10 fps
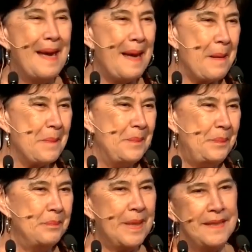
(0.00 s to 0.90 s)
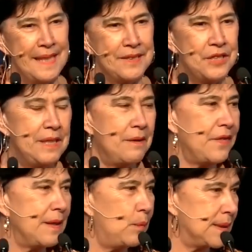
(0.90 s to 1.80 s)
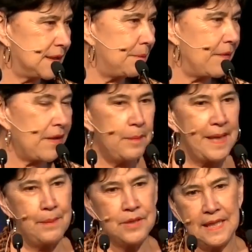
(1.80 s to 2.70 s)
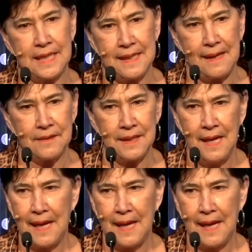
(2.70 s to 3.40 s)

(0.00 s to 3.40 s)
but next year, I think once a month I'll be able to get out,